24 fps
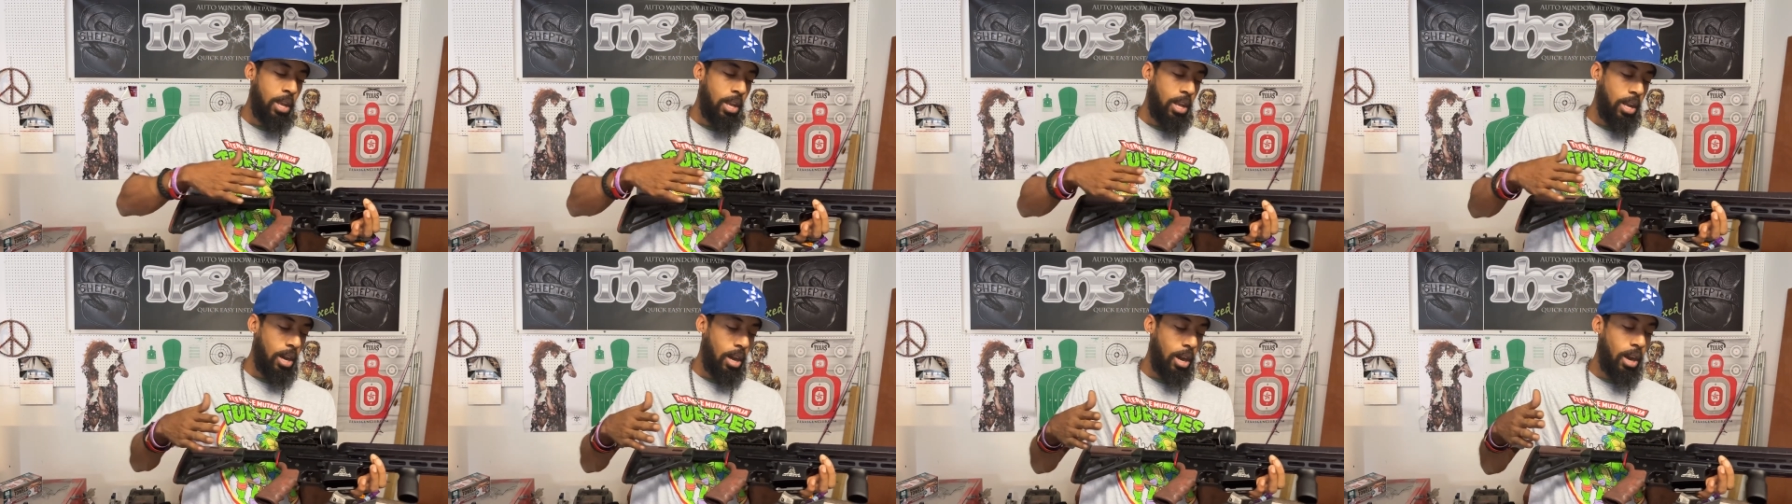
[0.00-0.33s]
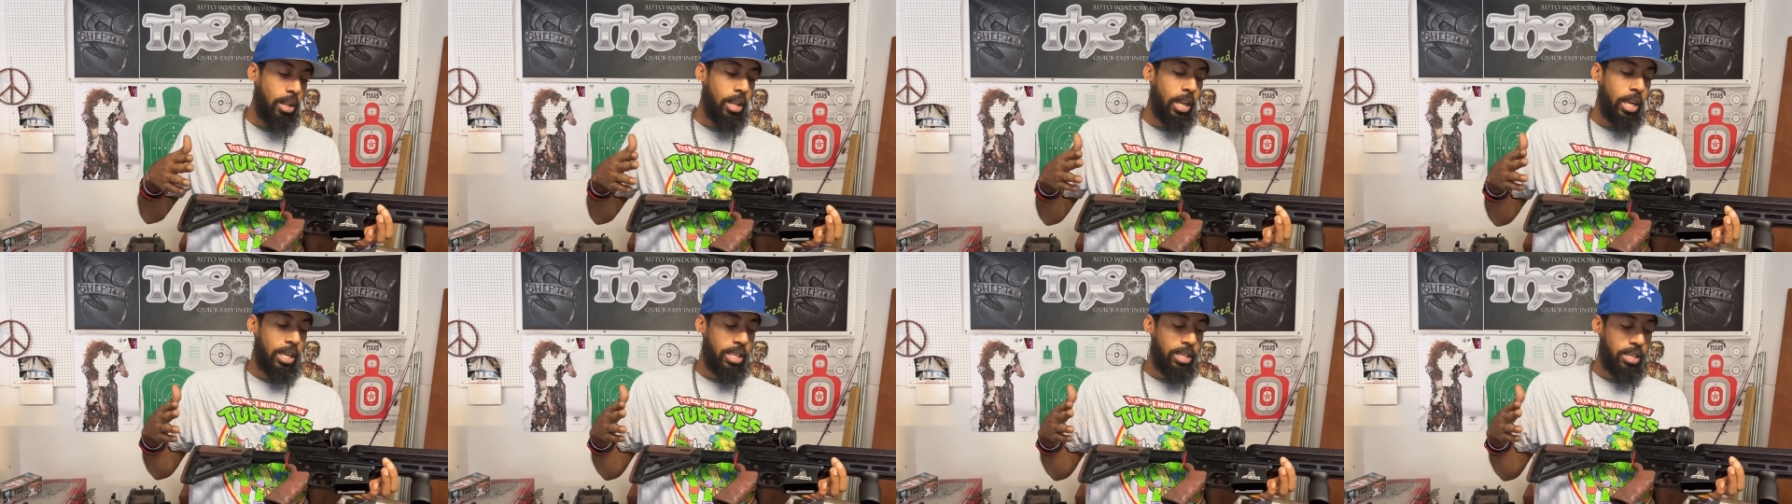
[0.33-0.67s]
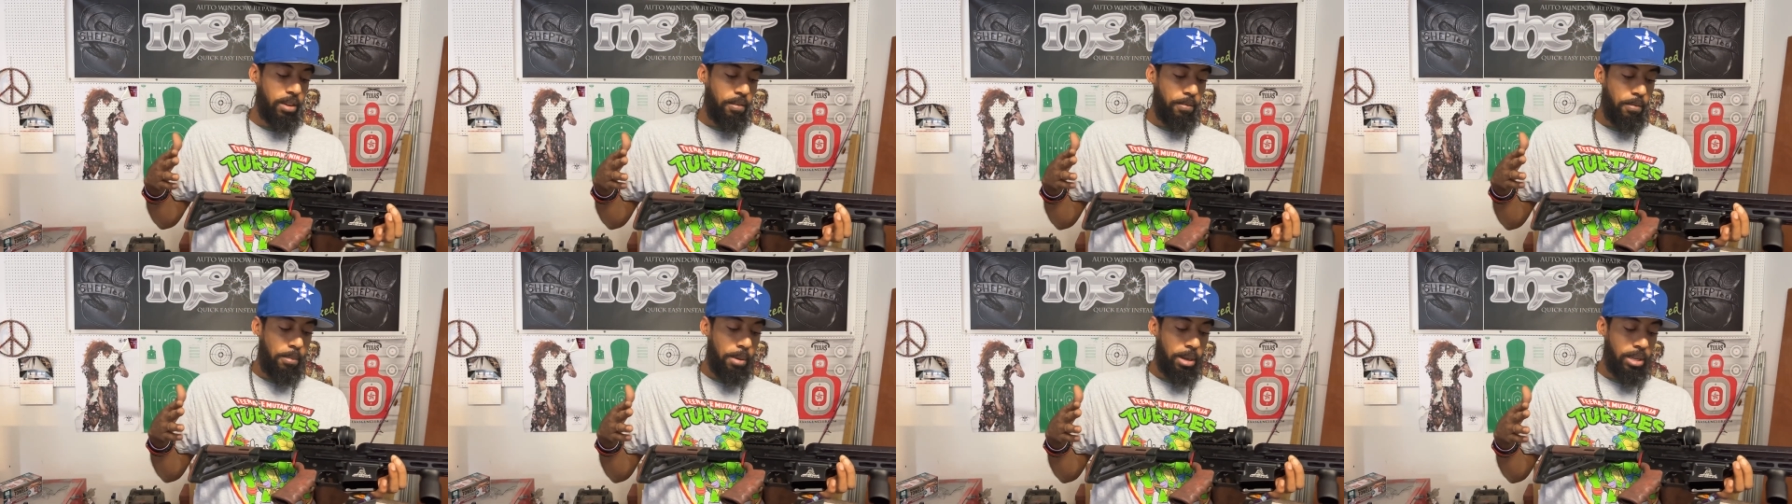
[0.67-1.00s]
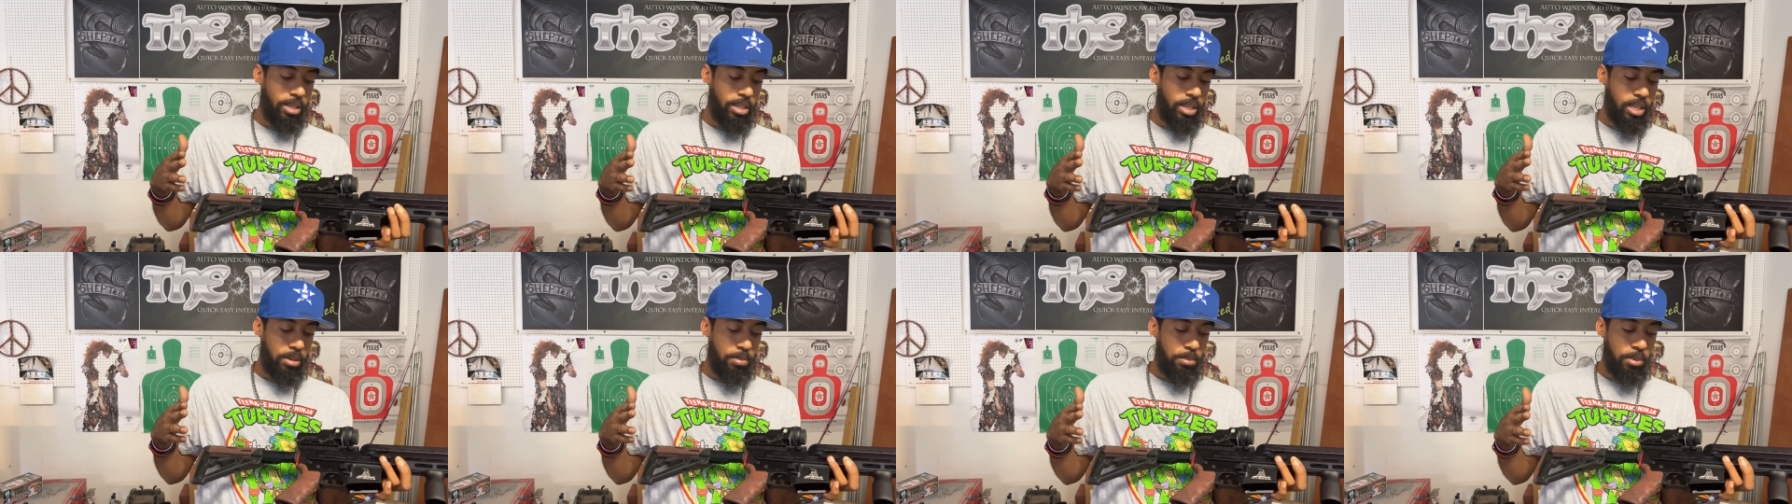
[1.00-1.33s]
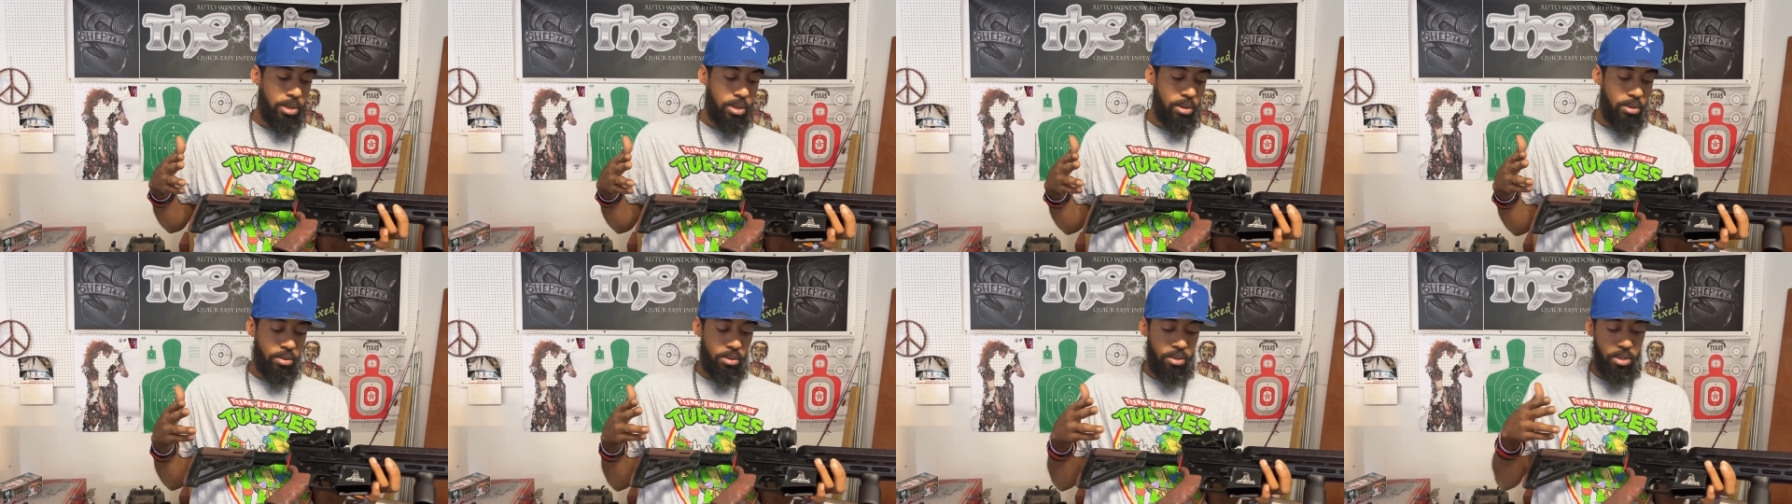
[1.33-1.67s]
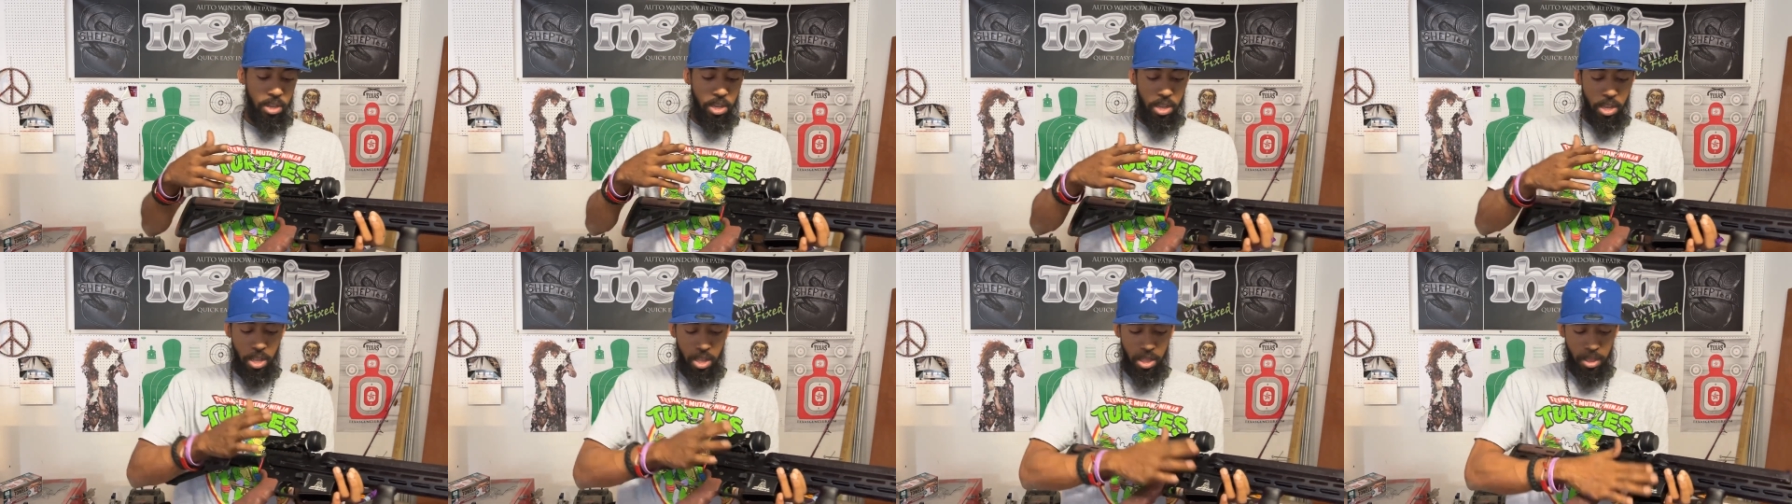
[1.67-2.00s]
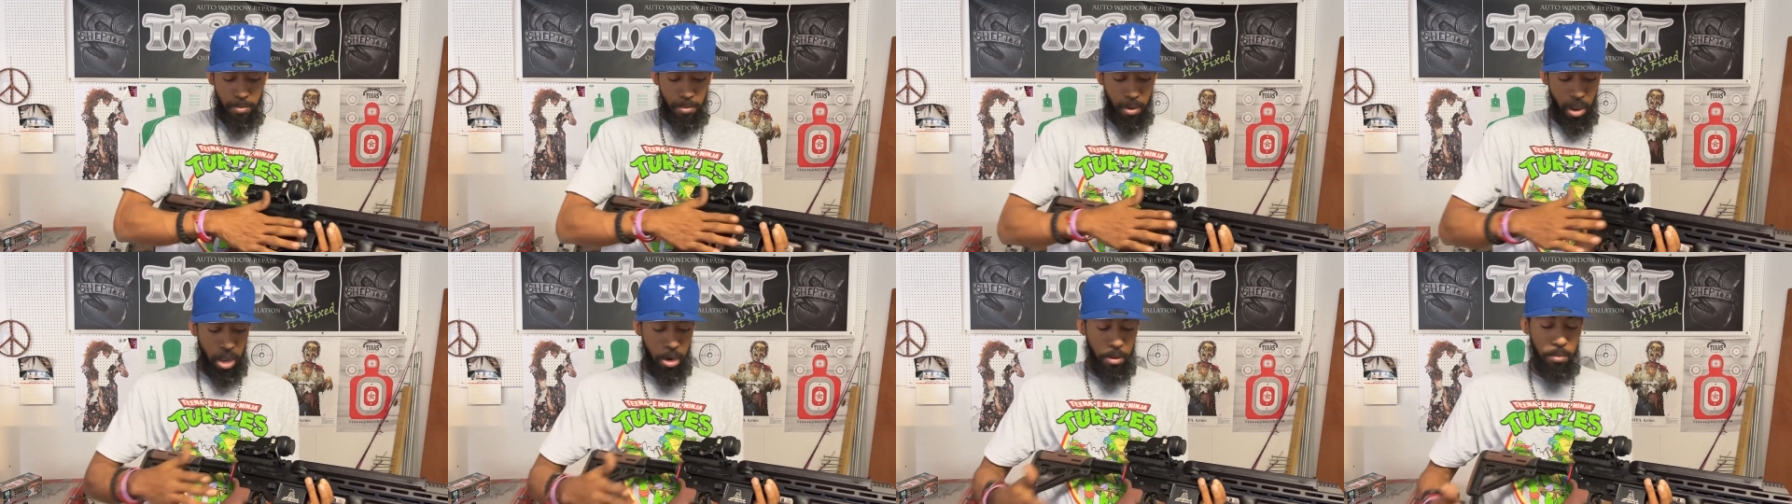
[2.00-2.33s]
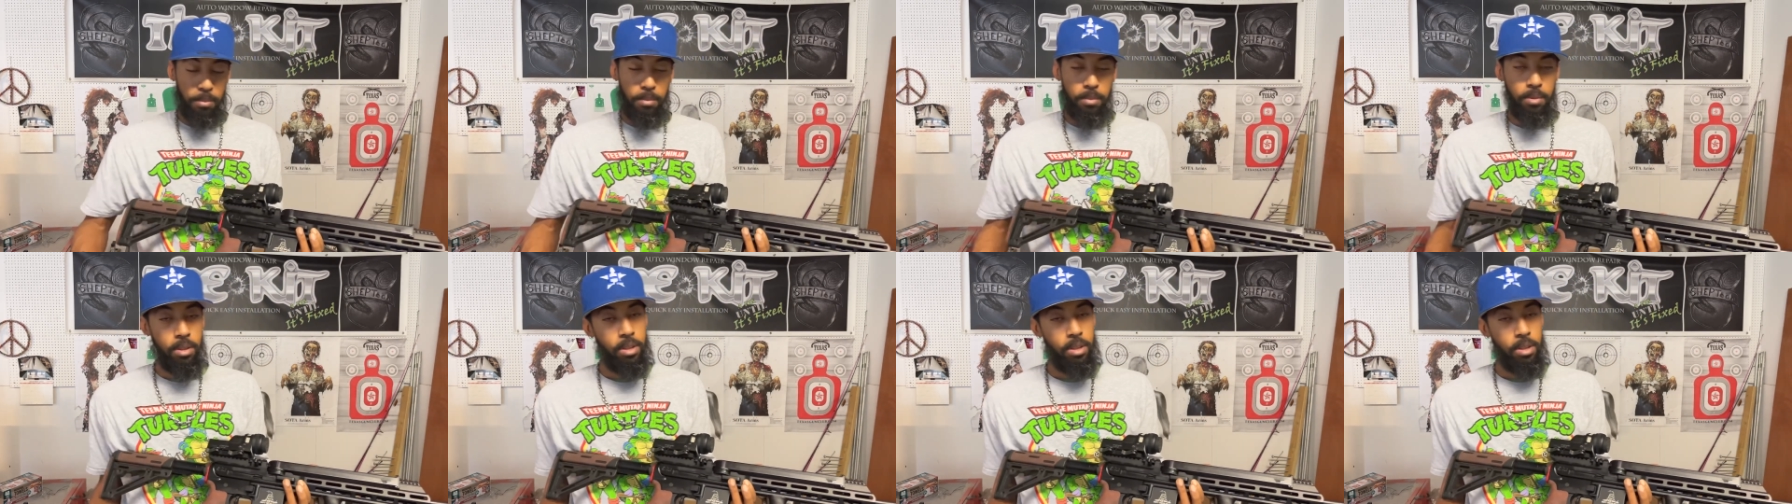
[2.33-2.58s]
like I said, for about 6 bills. The bottom